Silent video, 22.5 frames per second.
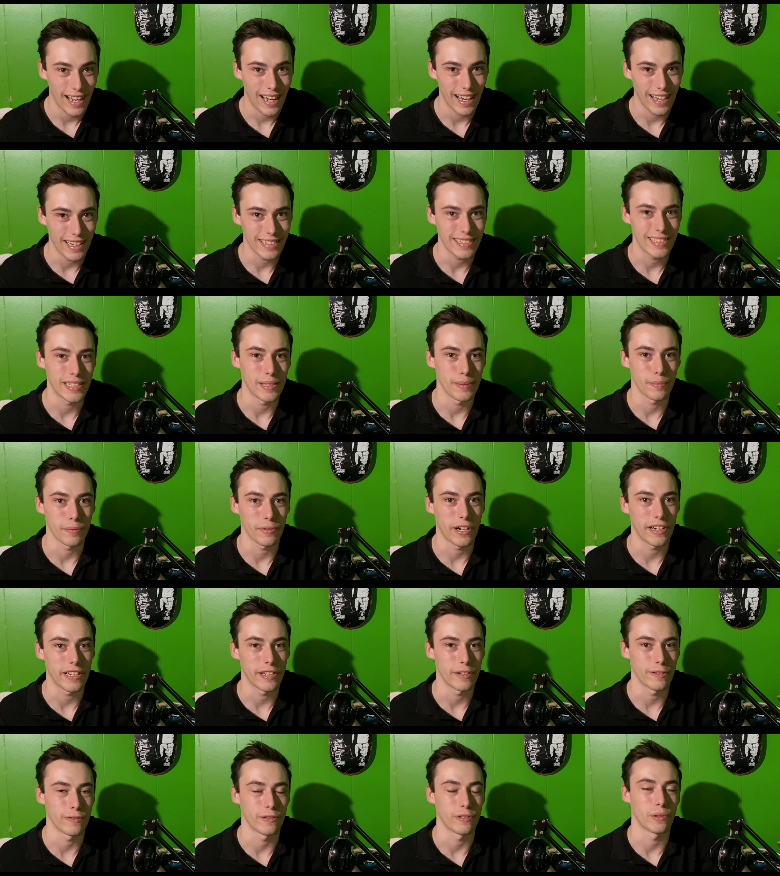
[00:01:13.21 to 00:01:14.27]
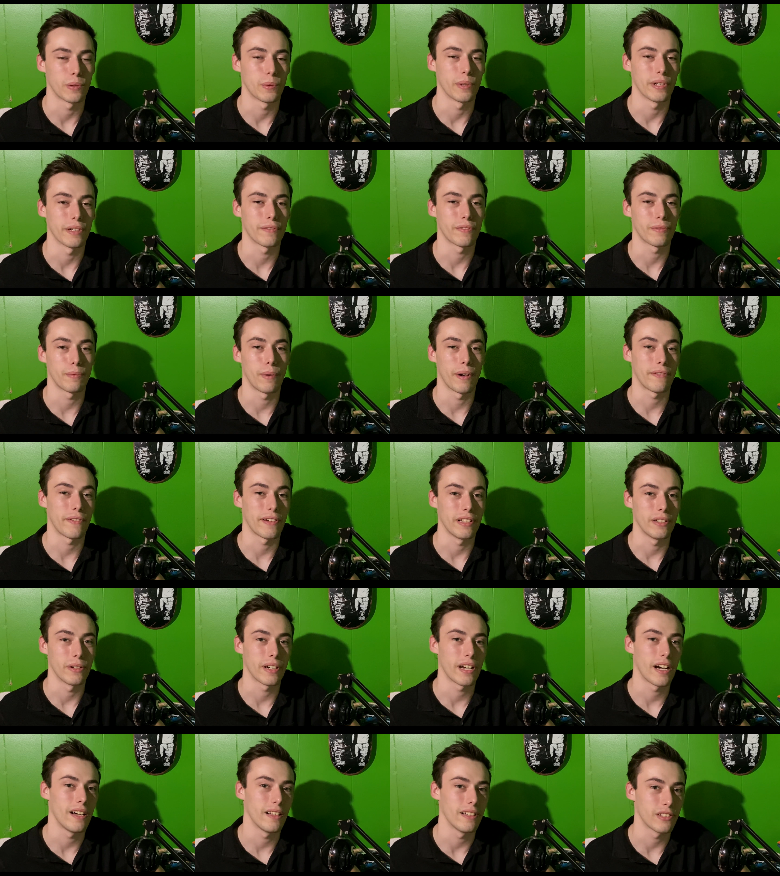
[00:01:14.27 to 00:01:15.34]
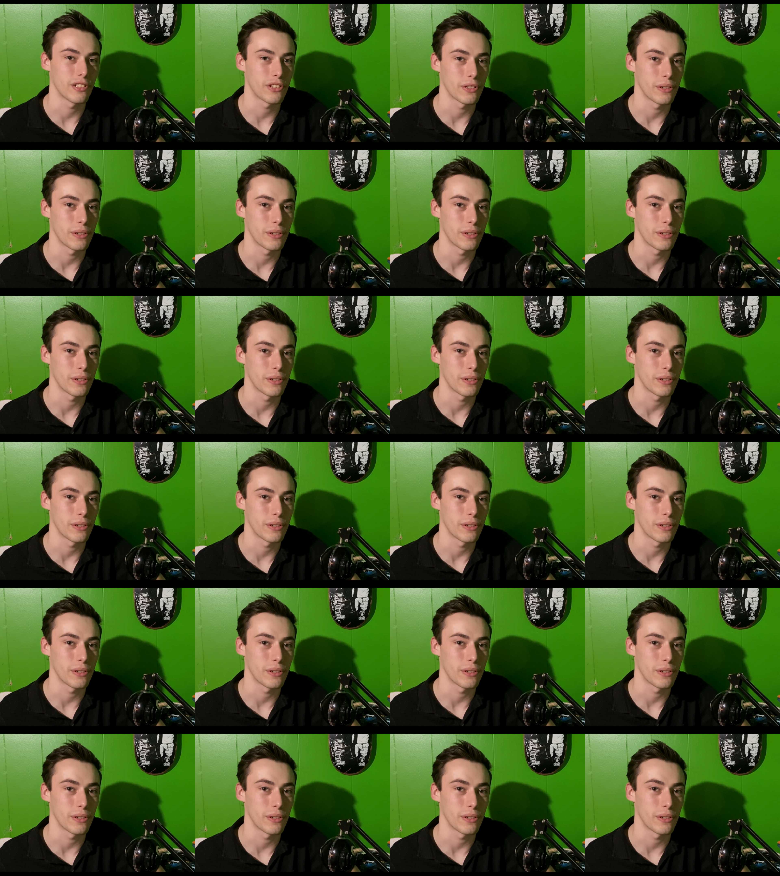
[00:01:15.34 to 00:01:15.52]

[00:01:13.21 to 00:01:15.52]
hot tip right here real quick for my fellow college